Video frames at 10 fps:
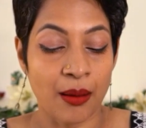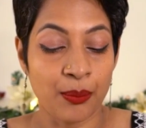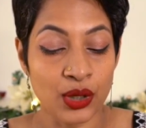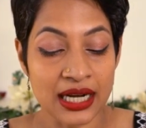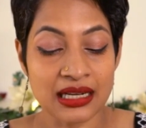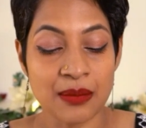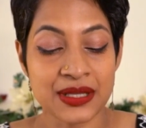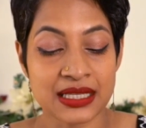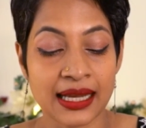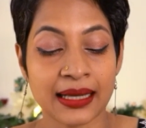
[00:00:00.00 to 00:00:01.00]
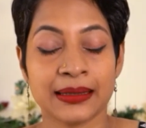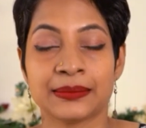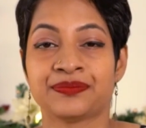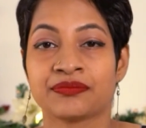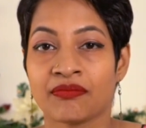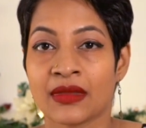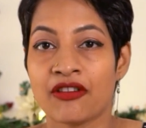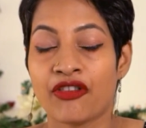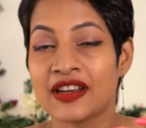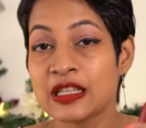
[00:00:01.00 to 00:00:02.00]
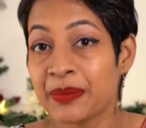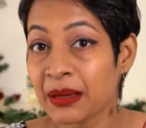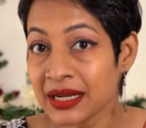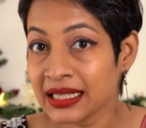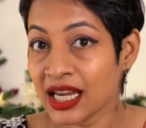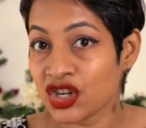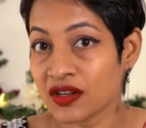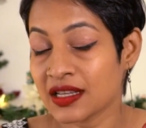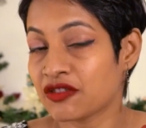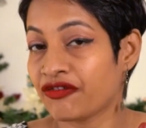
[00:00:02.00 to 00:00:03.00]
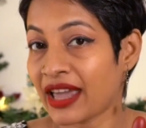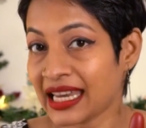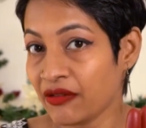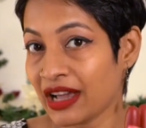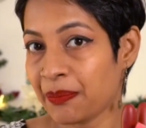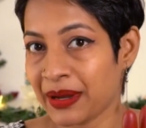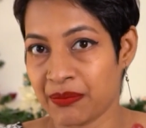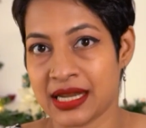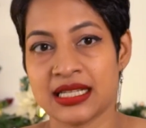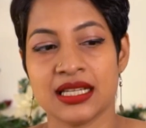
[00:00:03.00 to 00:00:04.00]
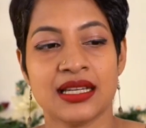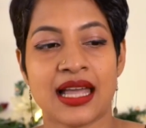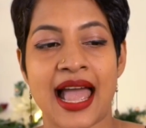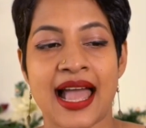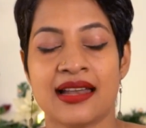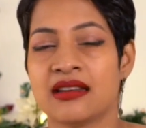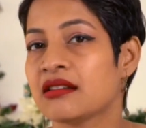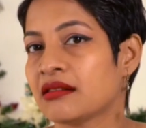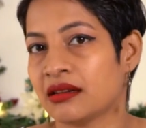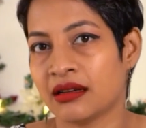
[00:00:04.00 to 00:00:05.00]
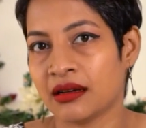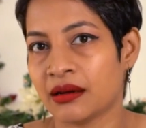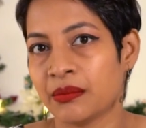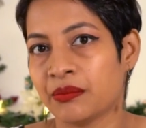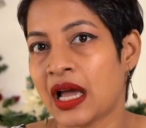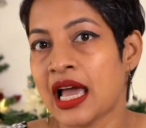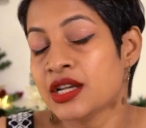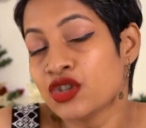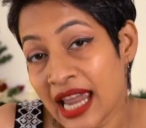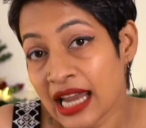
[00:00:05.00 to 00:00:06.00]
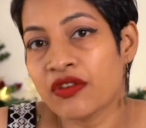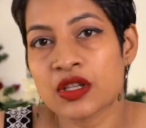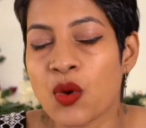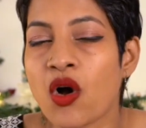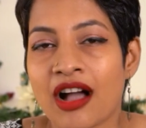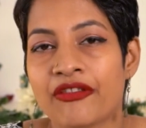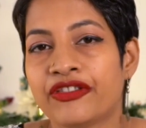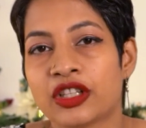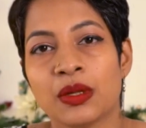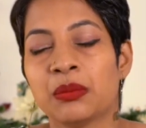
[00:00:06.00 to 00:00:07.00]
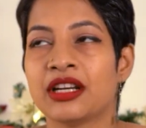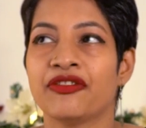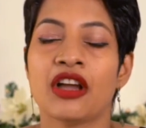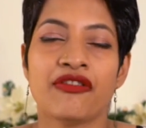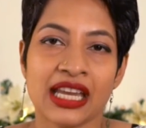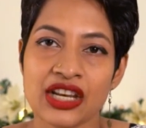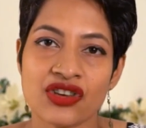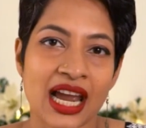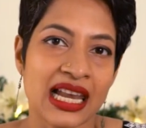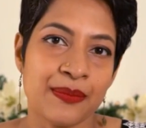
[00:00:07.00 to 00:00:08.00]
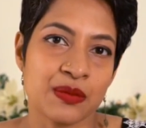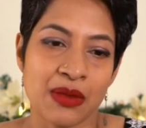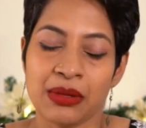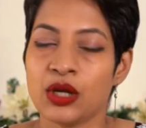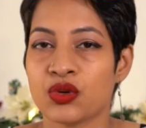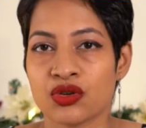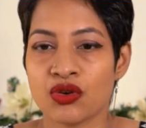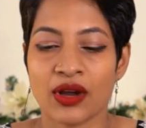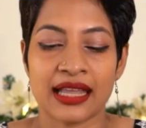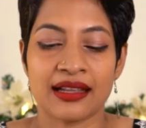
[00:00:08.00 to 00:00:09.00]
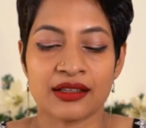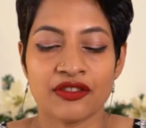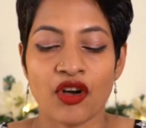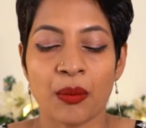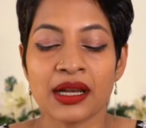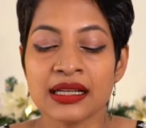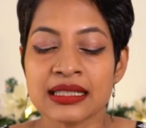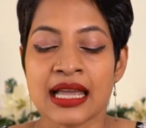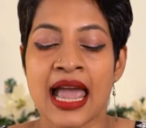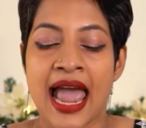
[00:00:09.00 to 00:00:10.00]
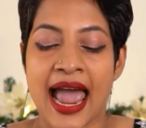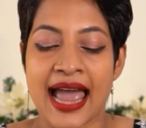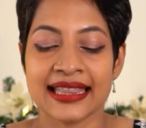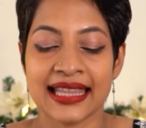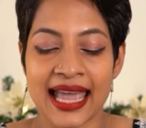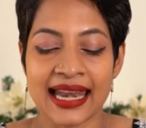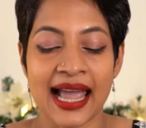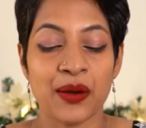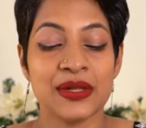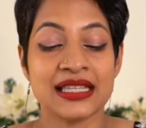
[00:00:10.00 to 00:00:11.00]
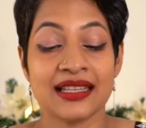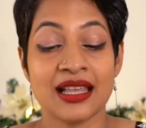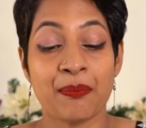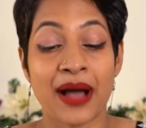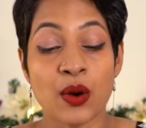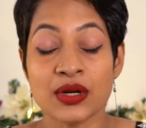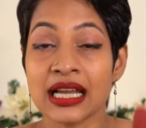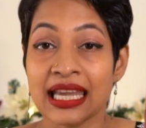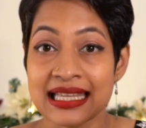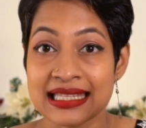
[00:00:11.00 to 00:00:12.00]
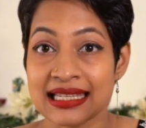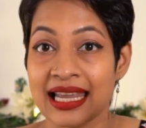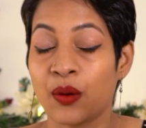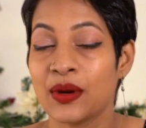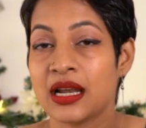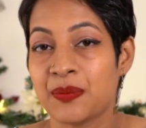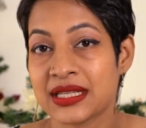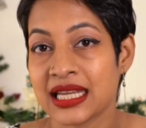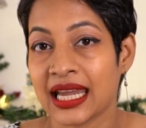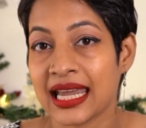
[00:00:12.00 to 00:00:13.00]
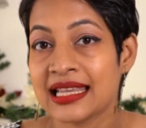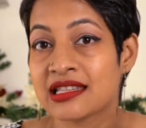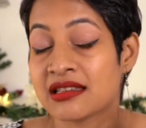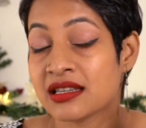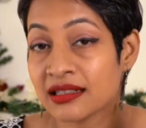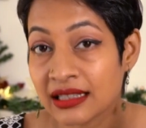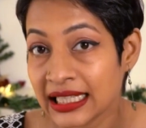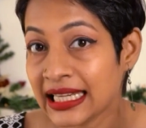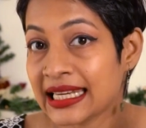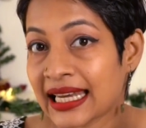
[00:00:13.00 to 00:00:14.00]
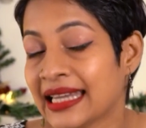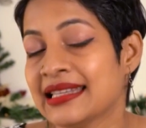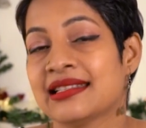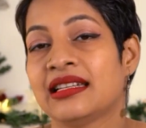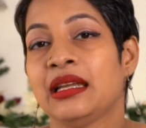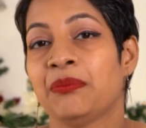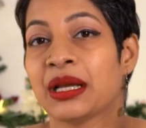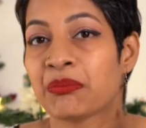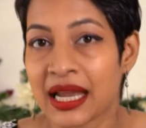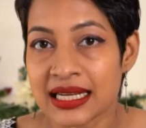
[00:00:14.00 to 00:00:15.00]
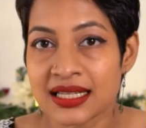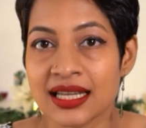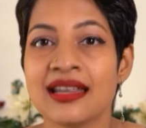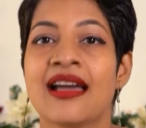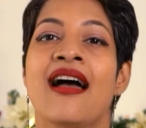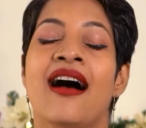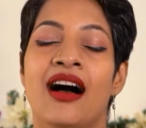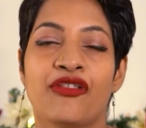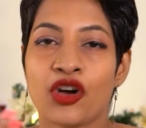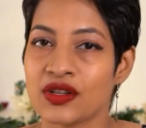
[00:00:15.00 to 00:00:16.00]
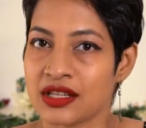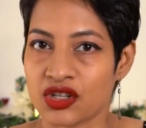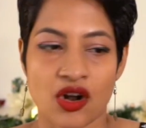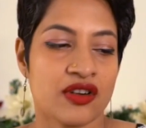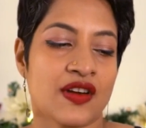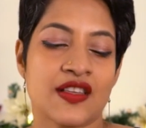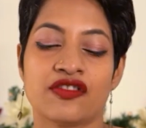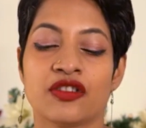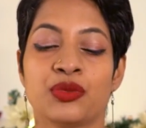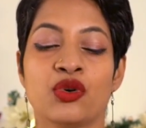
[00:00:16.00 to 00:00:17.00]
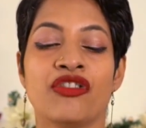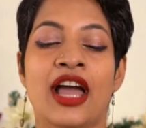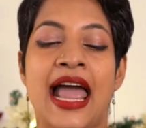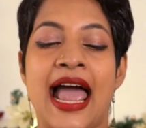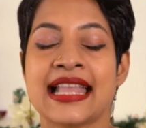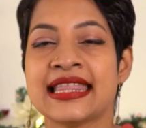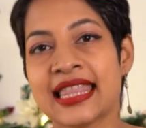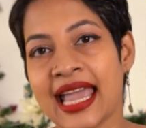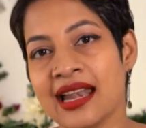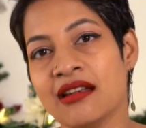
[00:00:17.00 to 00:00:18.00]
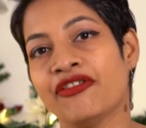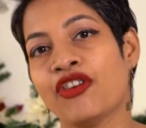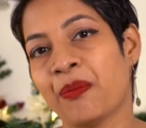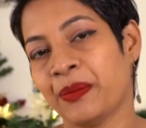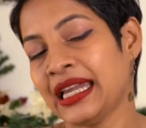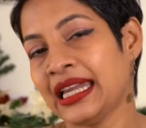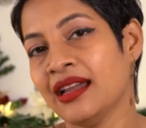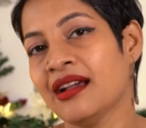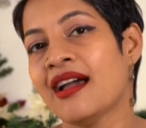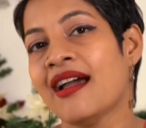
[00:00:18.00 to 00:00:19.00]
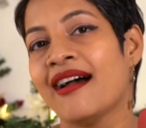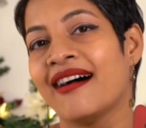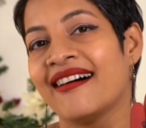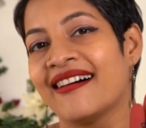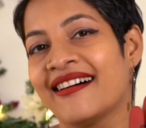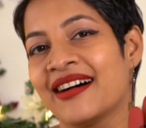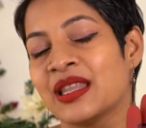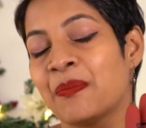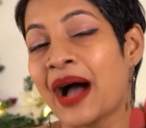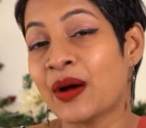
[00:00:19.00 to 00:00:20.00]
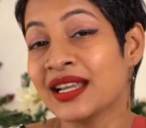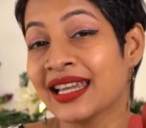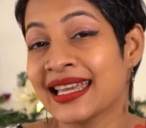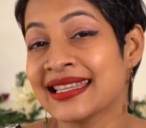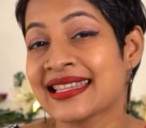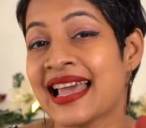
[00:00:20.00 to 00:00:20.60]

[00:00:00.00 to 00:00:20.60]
bullet lipstick. For its pigmentation, it's very well pigmented, and today it was more comfortable, but if you have very dry lips, maybe you should look at other formulas. And then I will say the Powder Kiss liquid lipstick is really nicely pigmented. Of course, it's not transfer proof. And then for me, the Powder Kiss